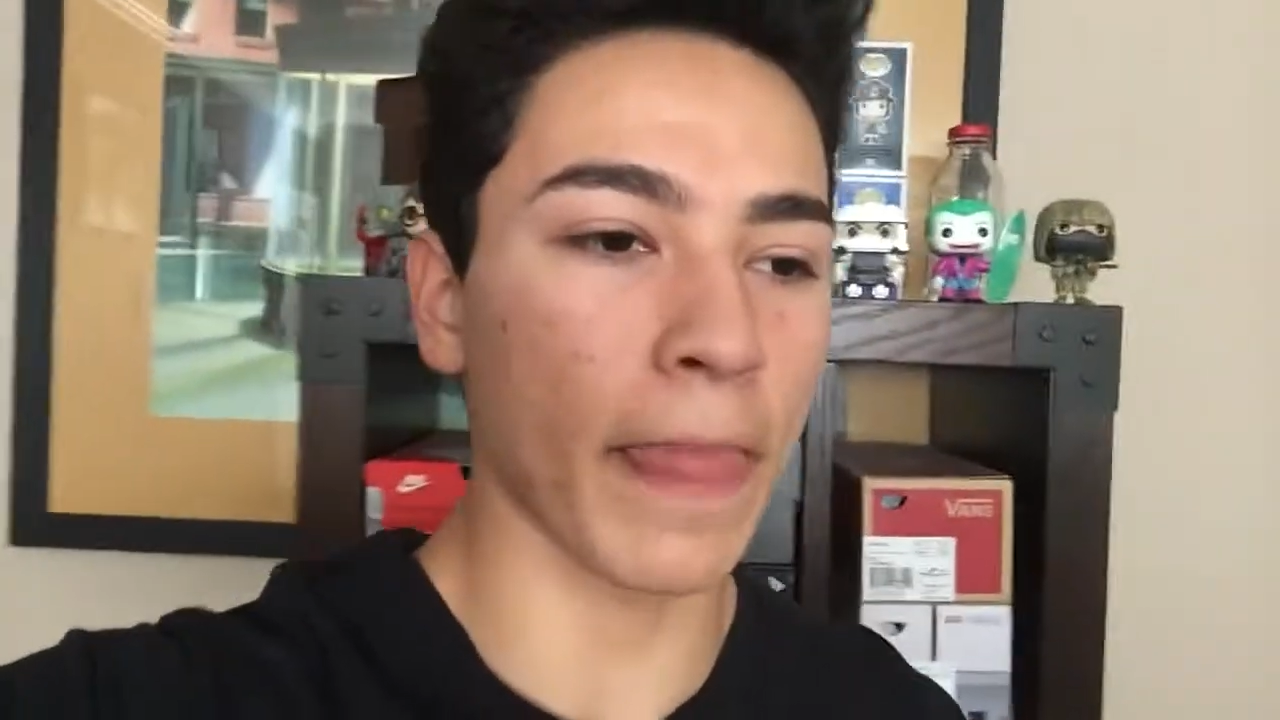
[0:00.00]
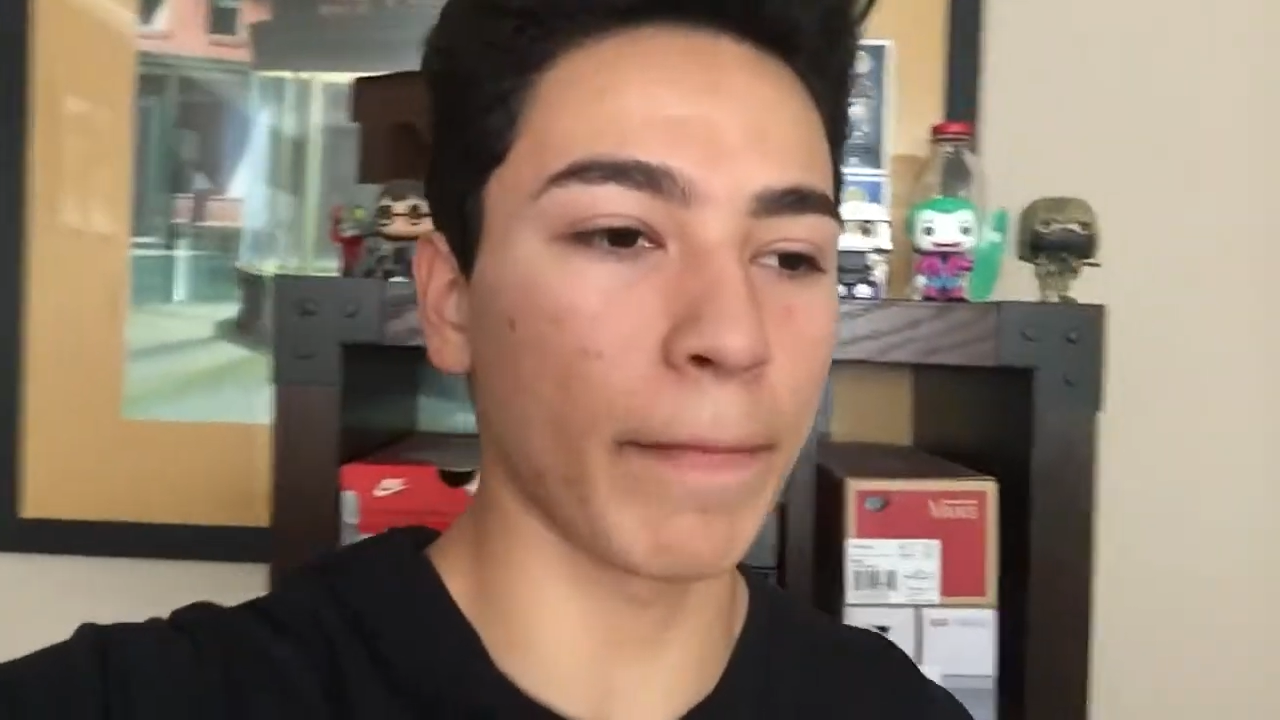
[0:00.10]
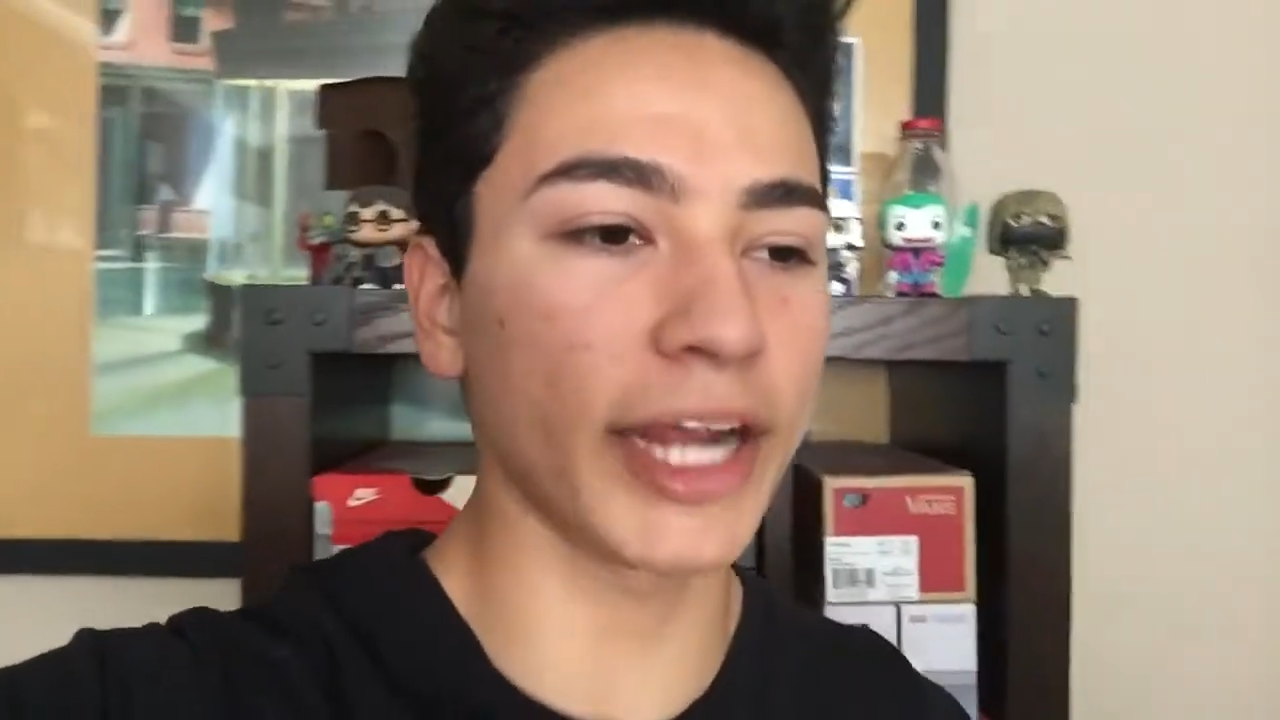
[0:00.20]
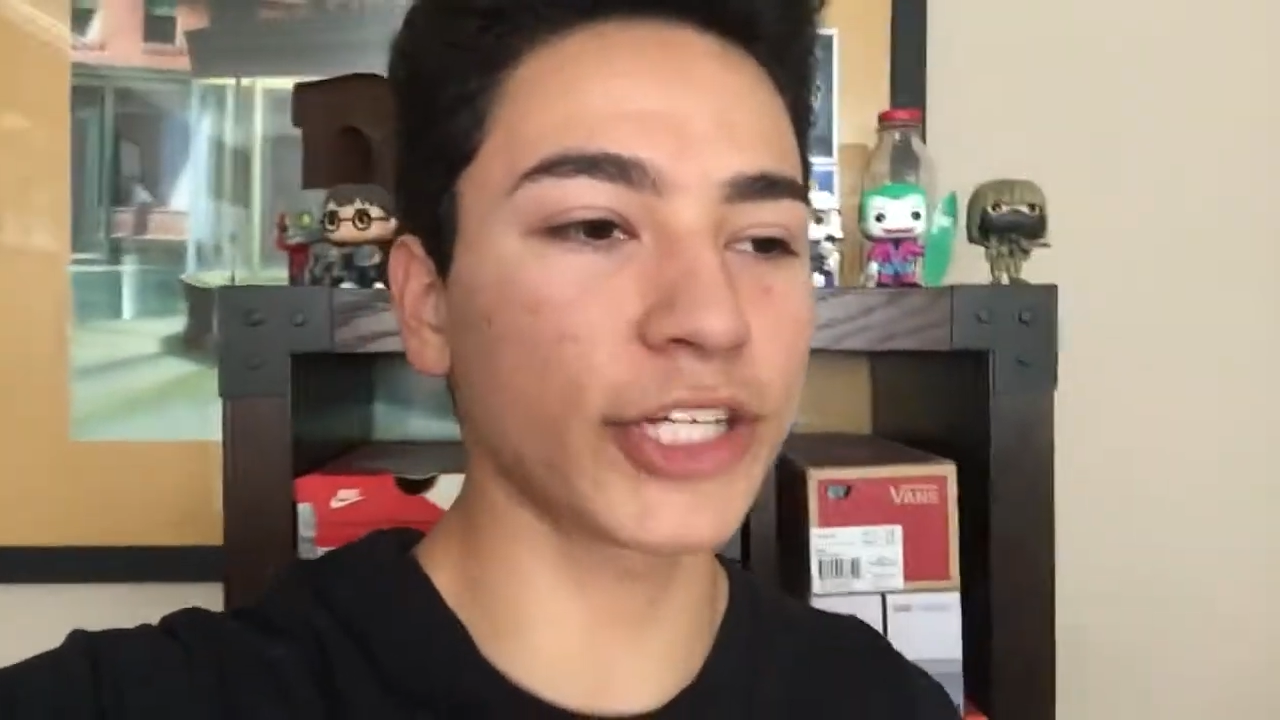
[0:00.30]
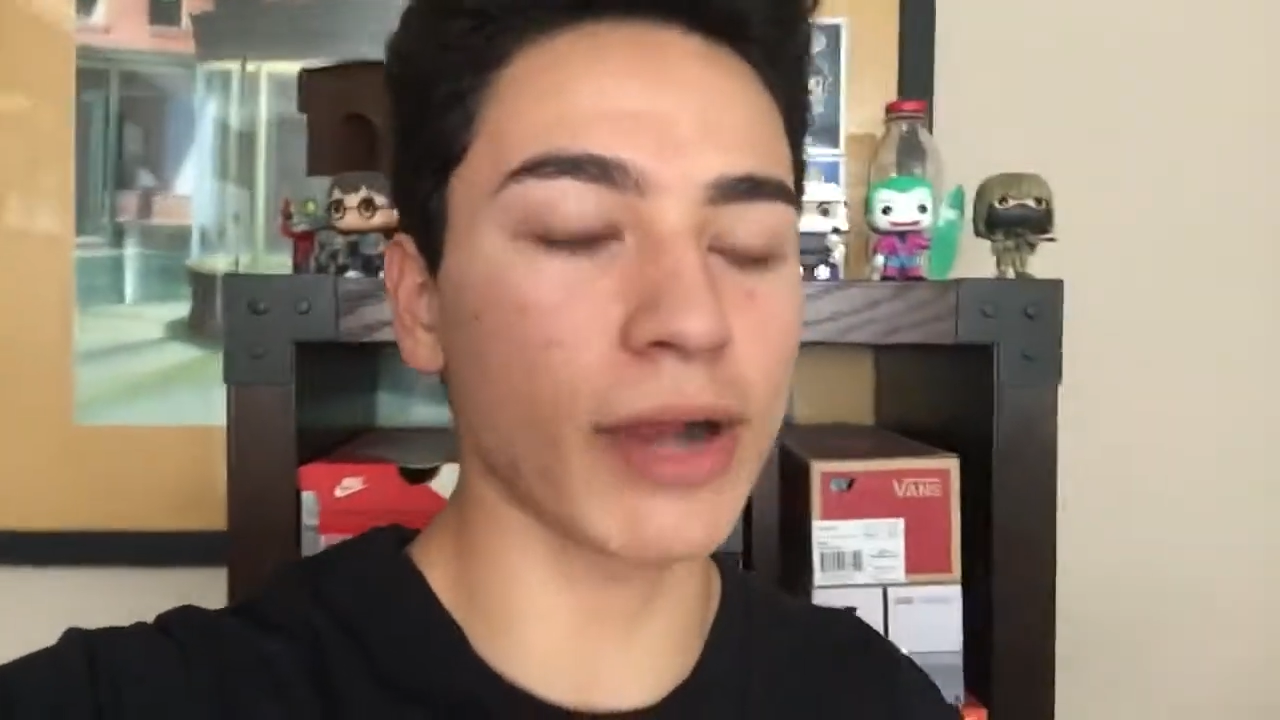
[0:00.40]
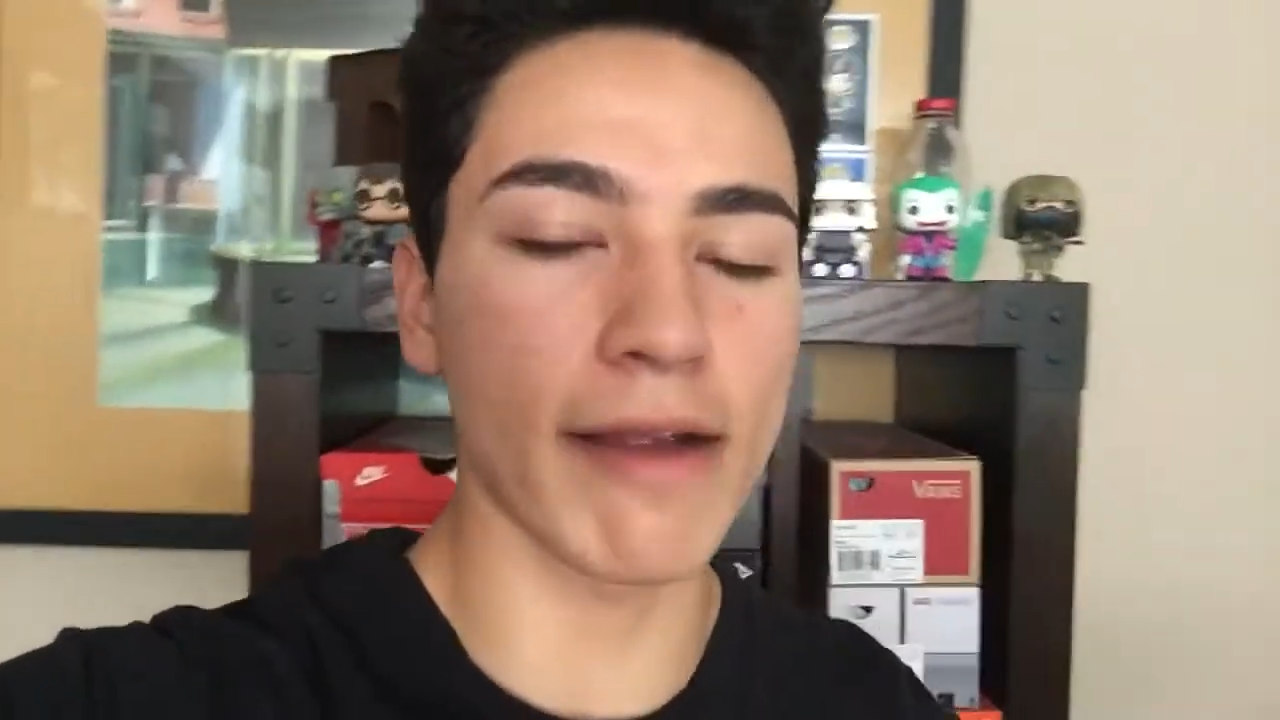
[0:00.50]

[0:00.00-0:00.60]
make sure